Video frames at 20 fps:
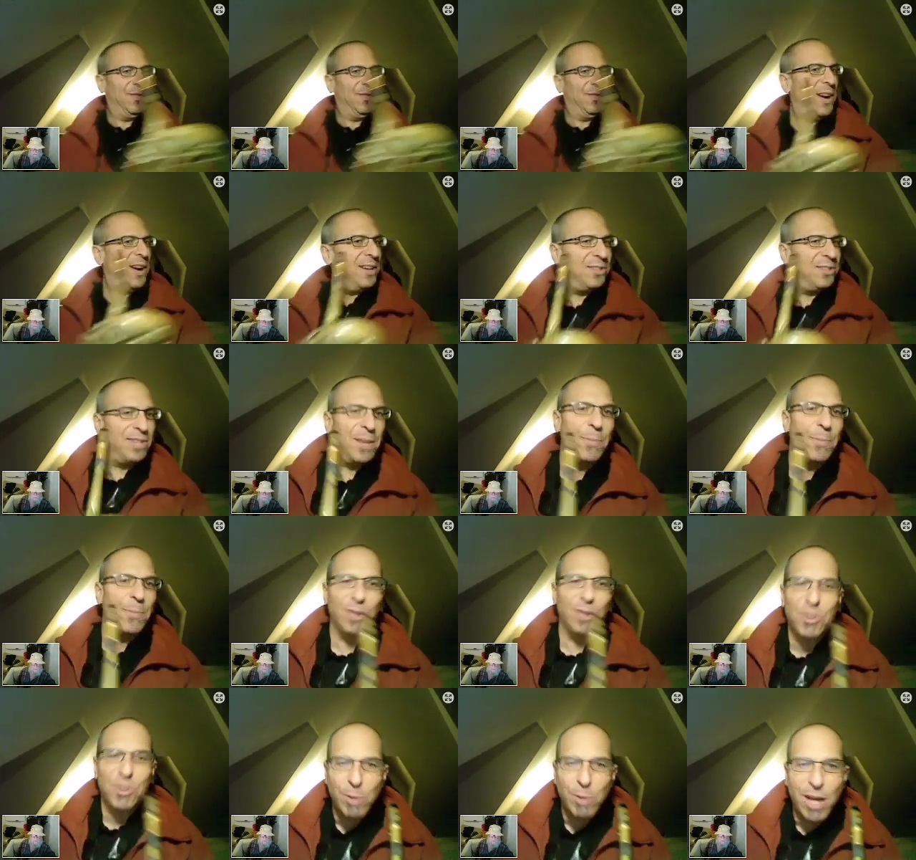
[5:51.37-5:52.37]
Very simple.
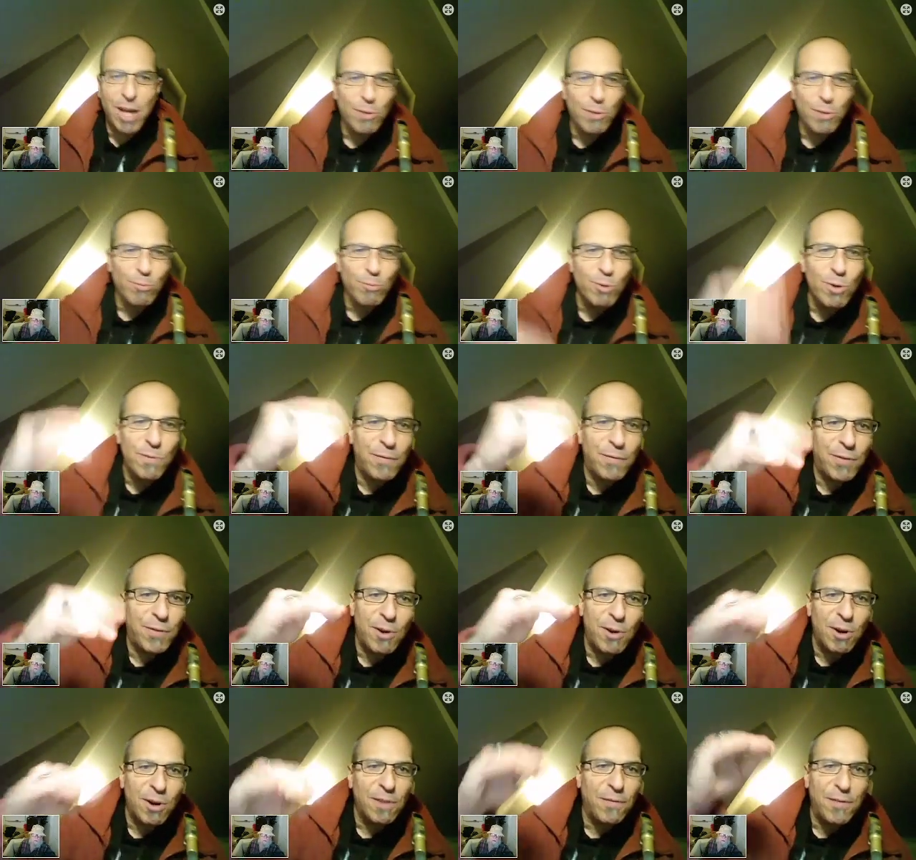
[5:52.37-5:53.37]
Just play the root
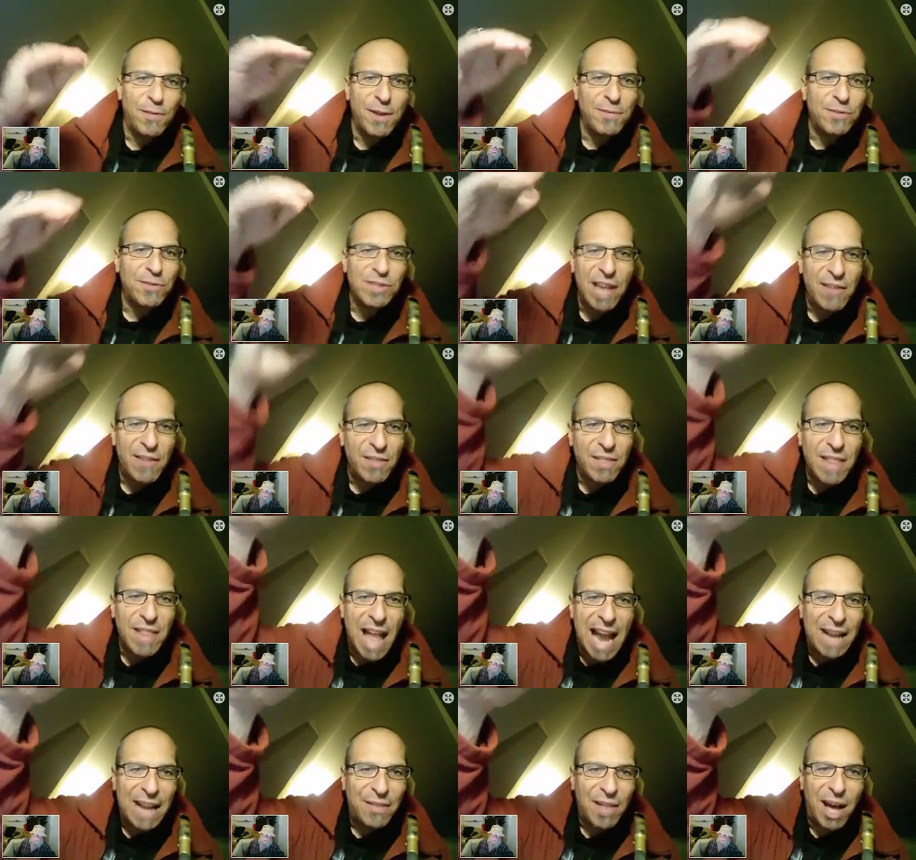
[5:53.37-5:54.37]
3rd, 5th, 7th,
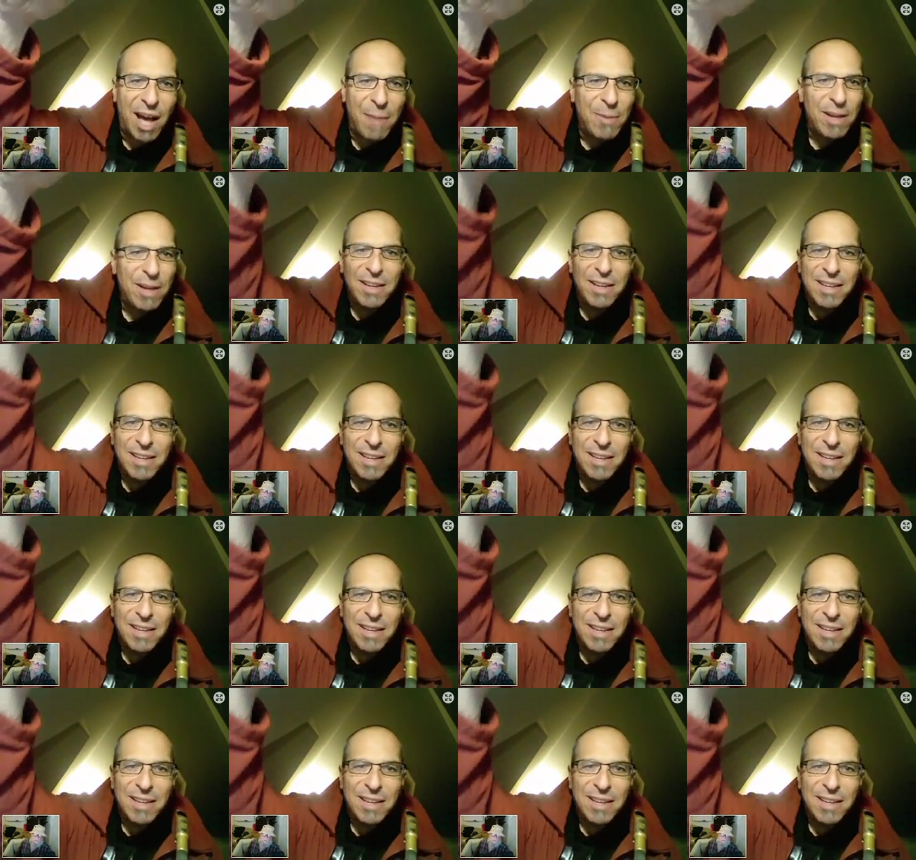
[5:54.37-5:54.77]
9th up,